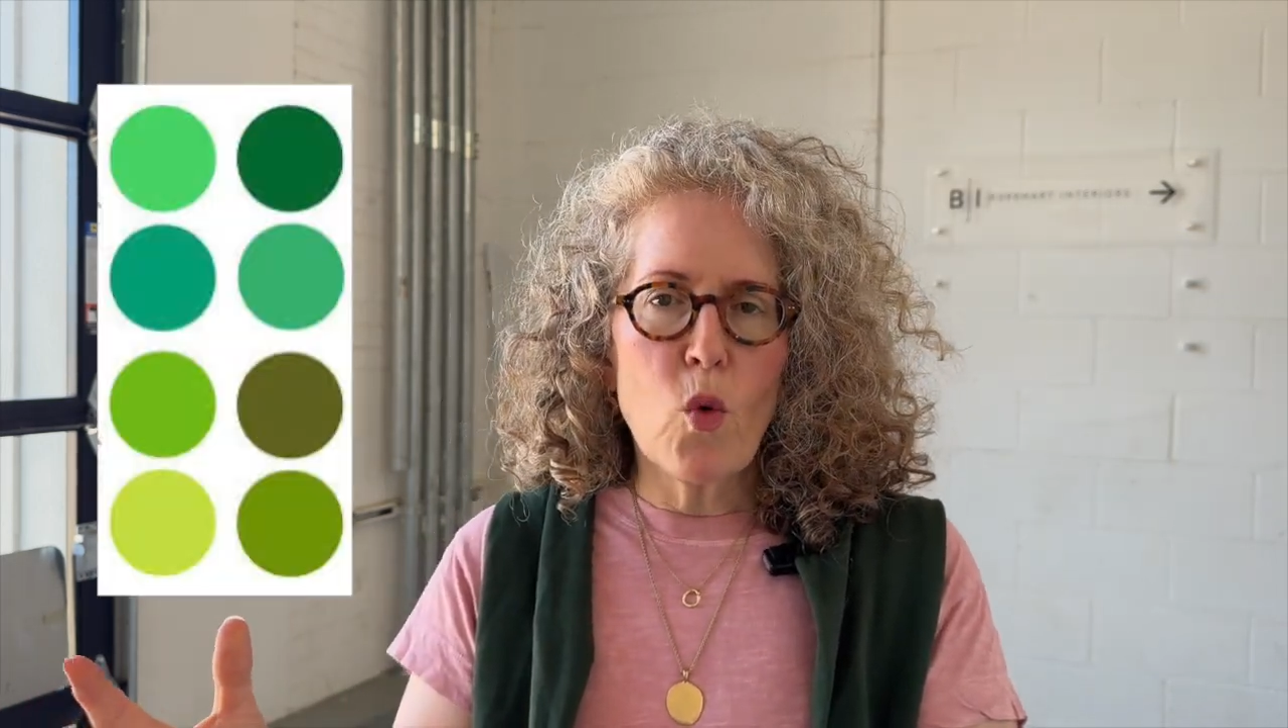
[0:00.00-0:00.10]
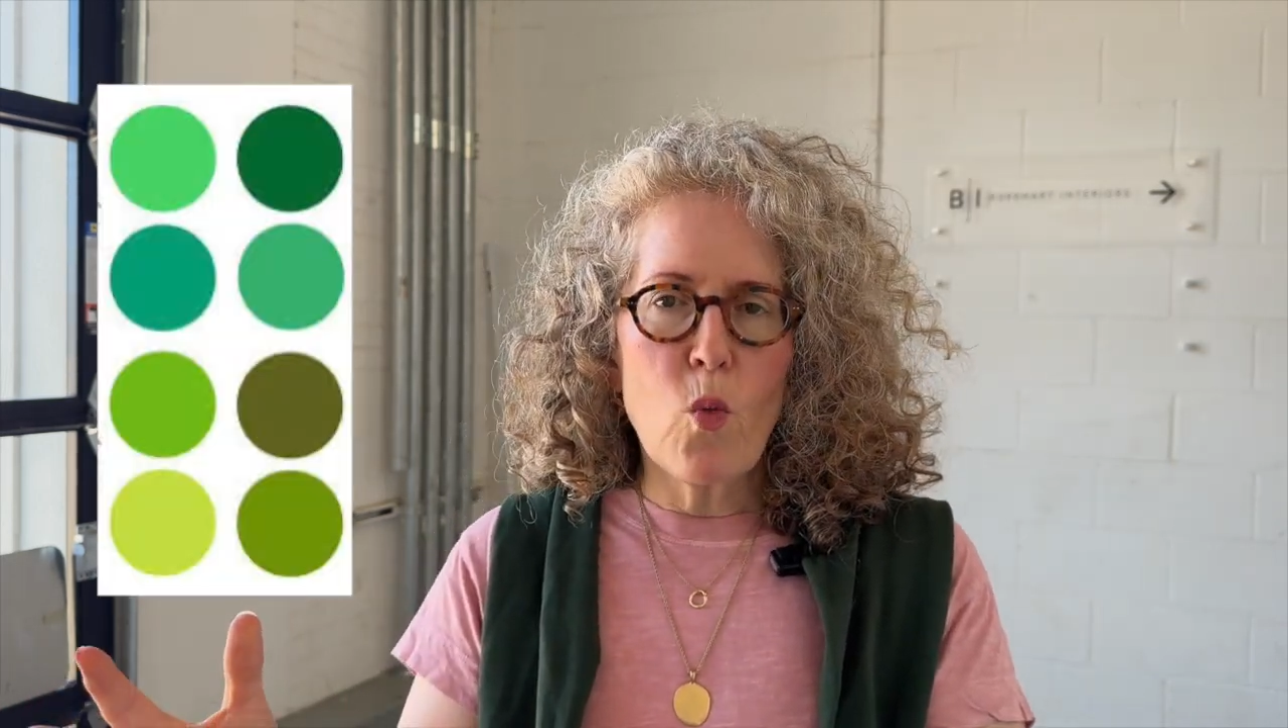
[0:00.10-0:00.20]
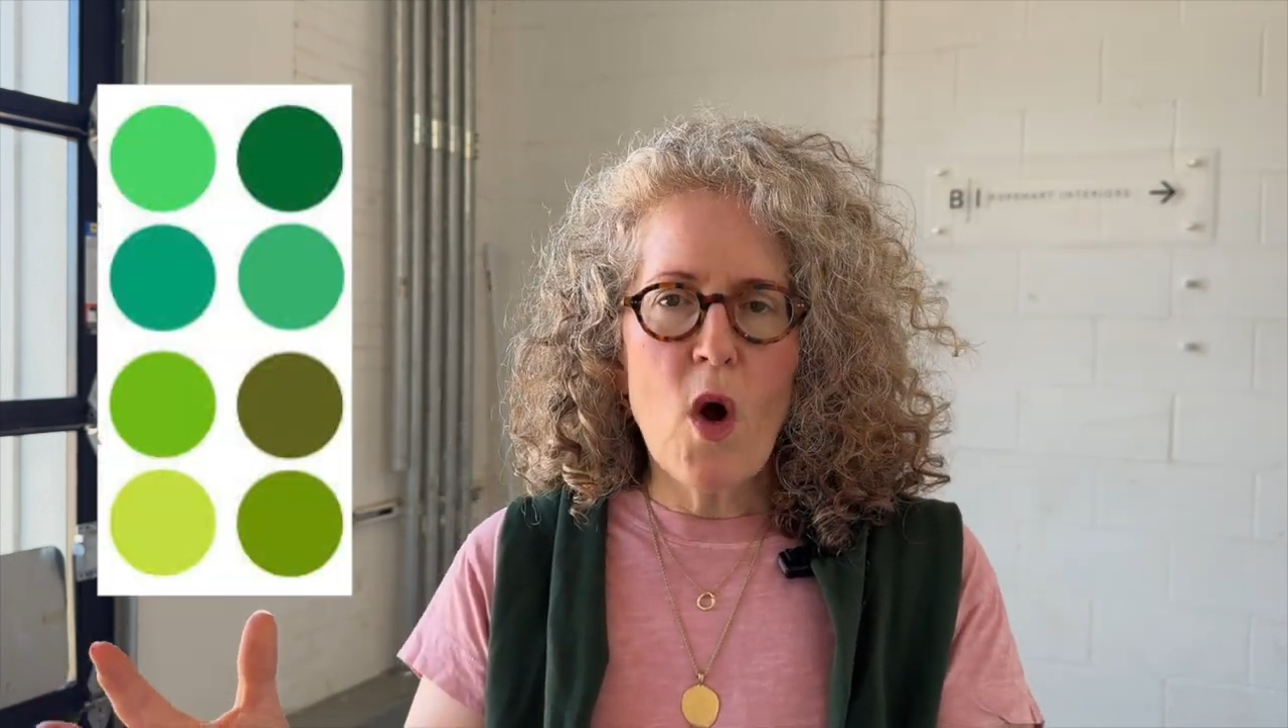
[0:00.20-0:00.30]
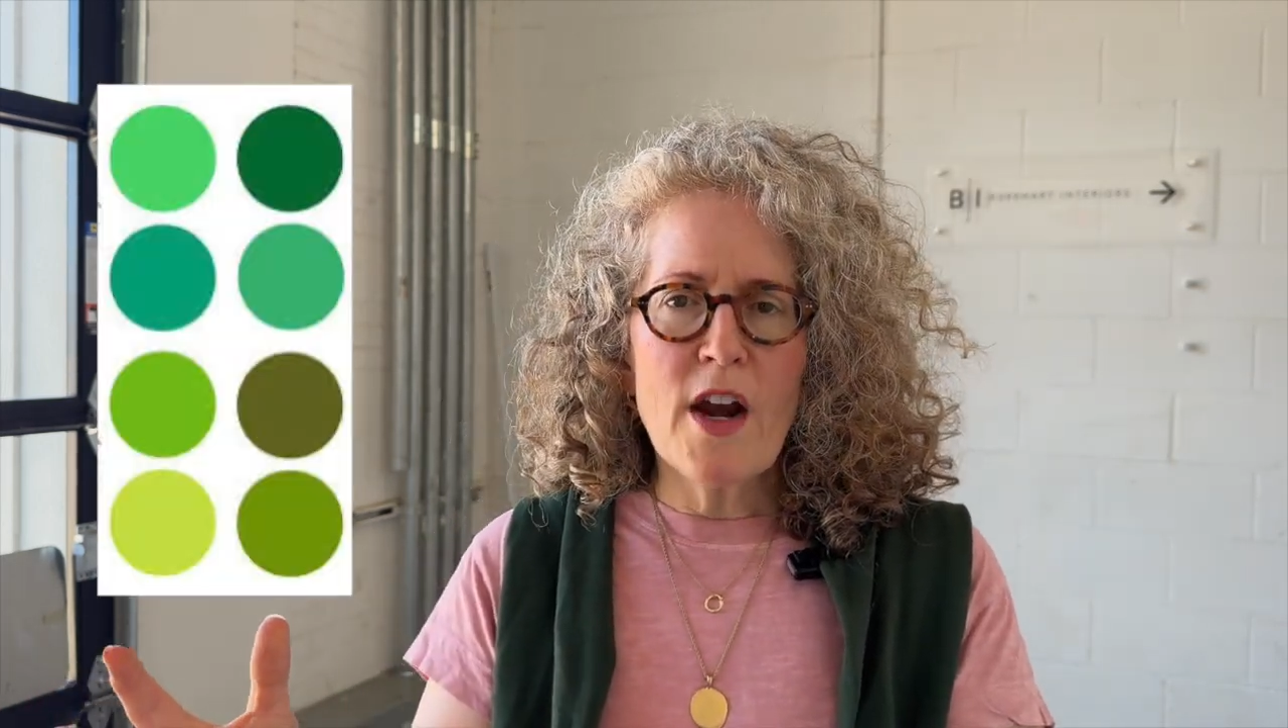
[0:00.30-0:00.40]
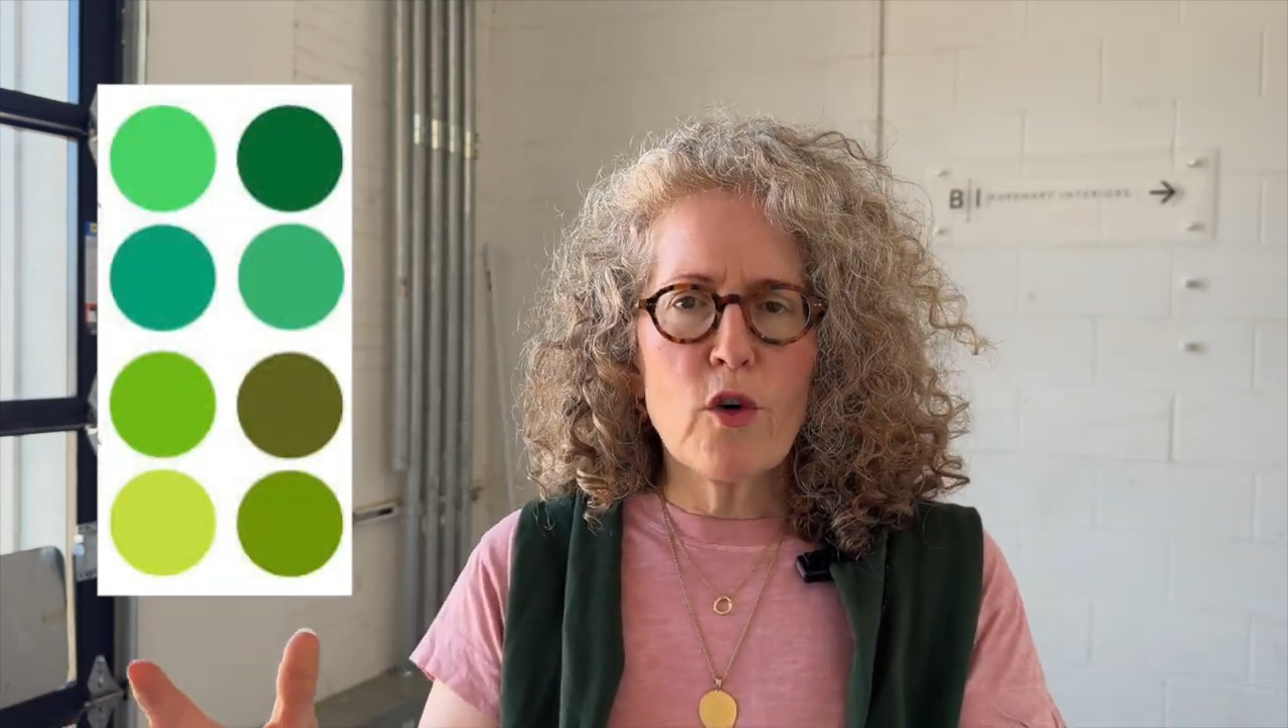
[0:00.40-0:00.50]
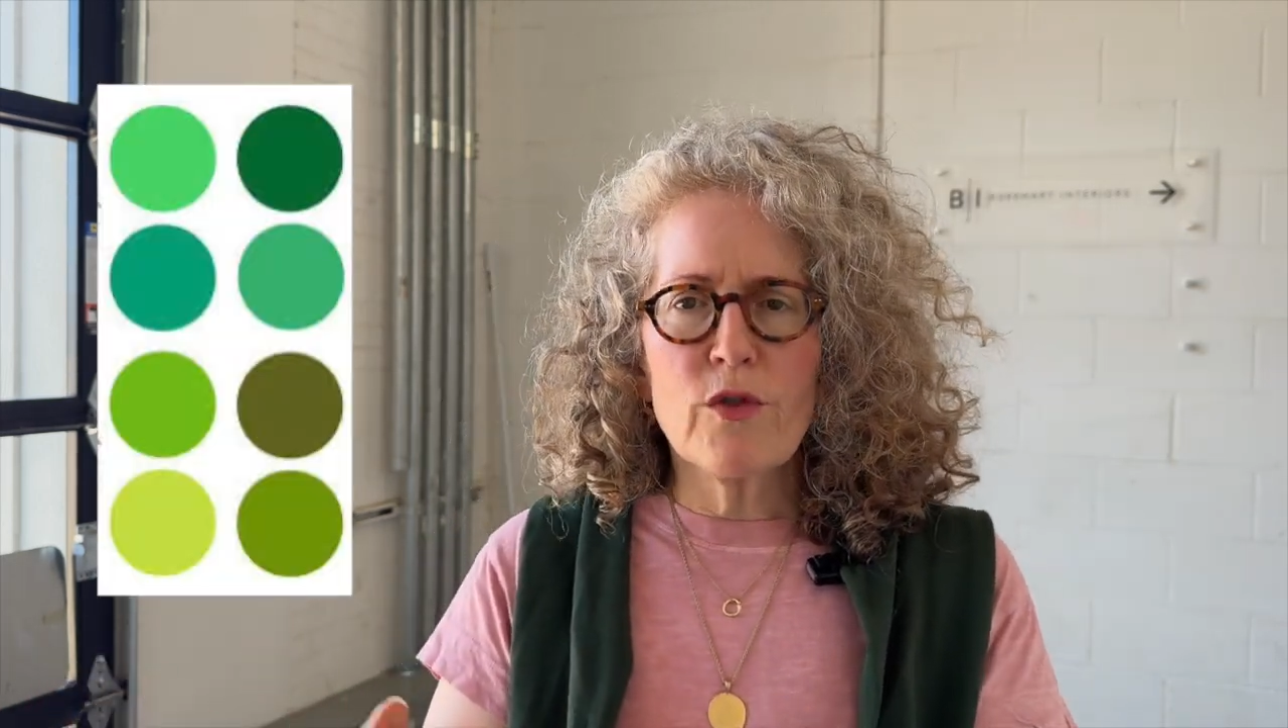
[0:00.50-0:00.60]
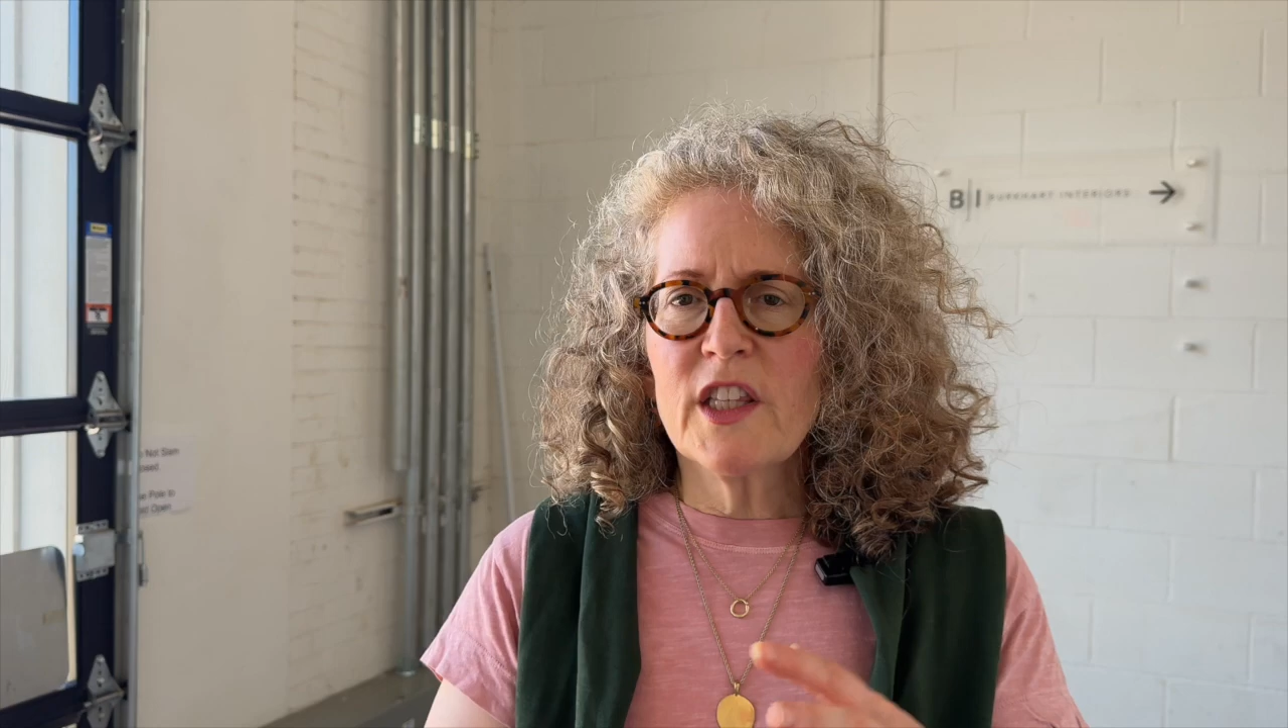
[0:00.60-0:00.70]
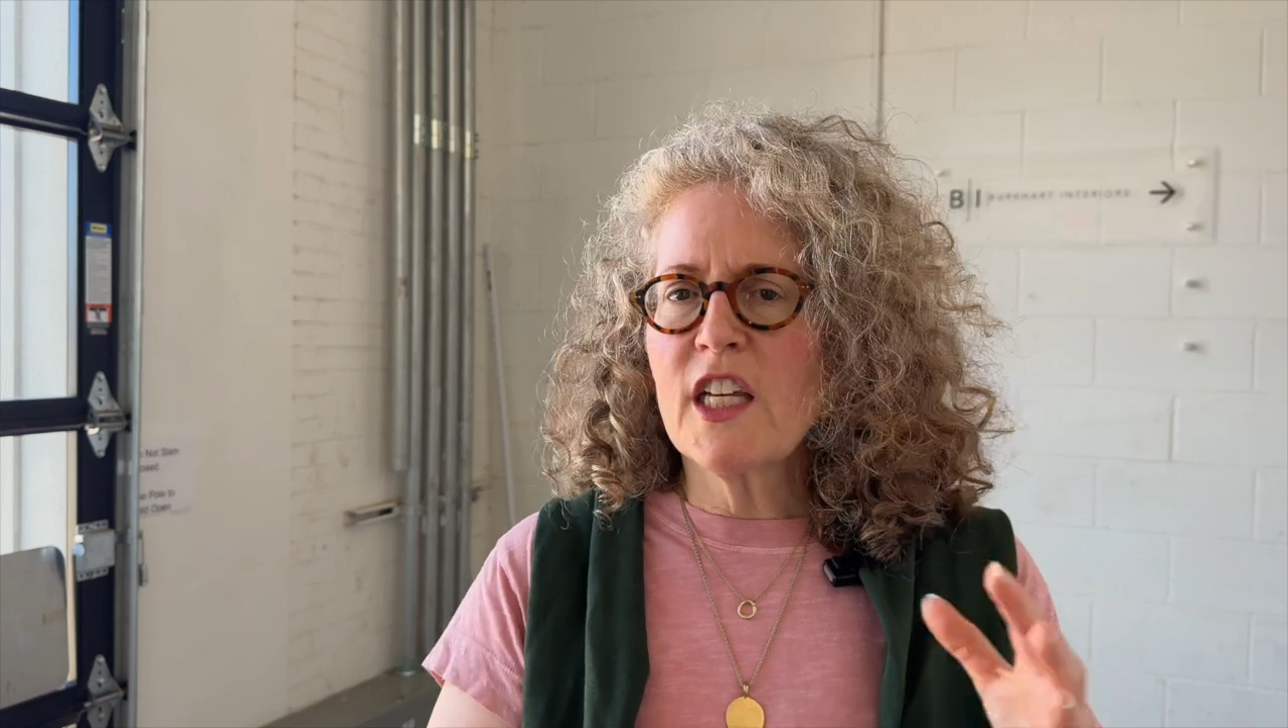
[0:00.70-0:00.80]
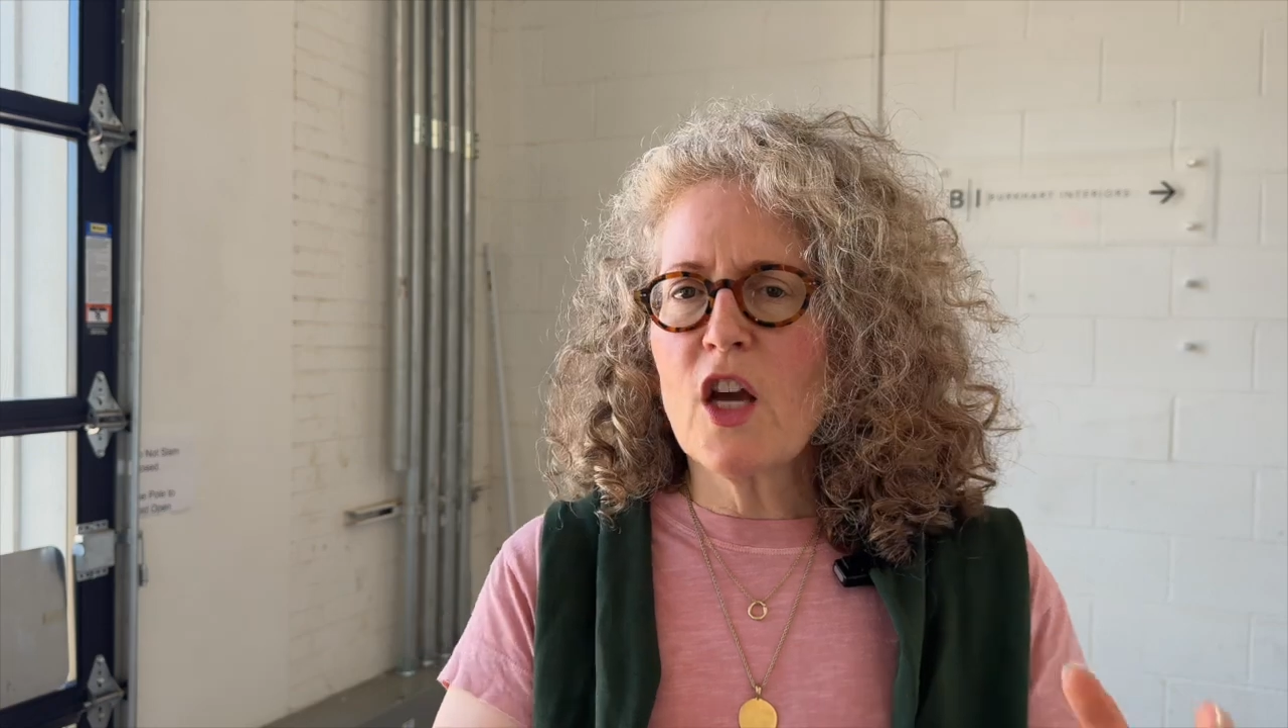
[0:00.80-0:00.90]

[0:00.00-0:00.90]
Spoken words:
want a really